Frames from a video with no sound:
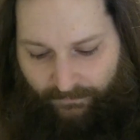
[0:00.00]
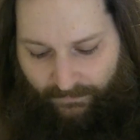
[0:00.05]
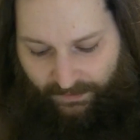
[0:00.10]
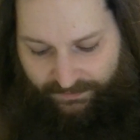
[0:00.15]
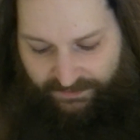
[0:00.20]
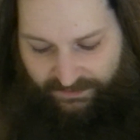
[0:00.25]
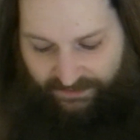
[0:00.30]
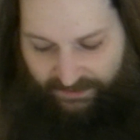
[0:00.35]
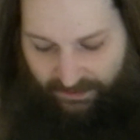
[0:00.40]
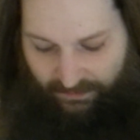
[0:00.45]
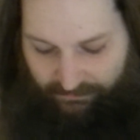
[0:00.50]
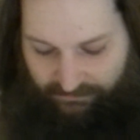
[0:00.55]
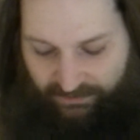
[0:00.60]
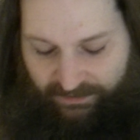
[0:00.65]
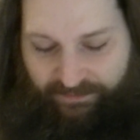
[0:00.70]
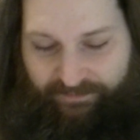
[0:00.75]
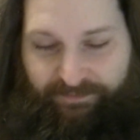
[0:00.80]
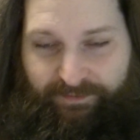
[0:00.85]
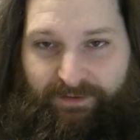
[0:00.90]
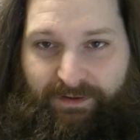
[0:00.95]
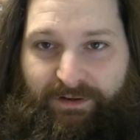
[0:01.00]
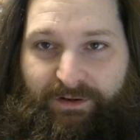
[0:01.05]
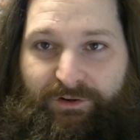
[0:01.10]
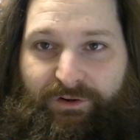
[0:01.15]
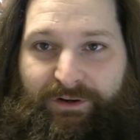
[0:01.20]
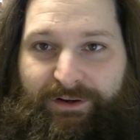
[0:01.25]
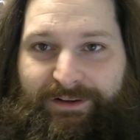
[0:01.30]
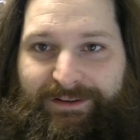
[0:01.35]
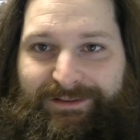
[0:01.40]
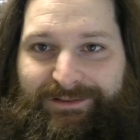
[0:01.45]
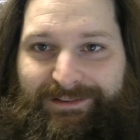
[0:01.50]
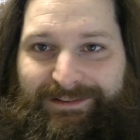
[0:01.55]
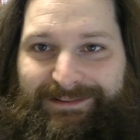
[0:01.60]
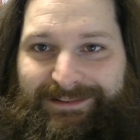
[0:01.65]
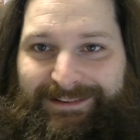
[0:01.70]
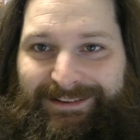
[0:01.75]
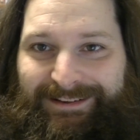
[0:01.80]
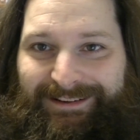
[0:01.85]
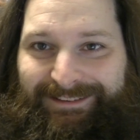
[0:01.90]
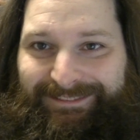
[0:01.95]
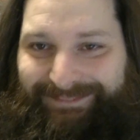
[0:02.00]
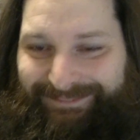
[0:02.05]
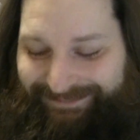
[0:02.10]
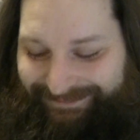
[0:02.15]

See, now I'm looking for the ingredients list again.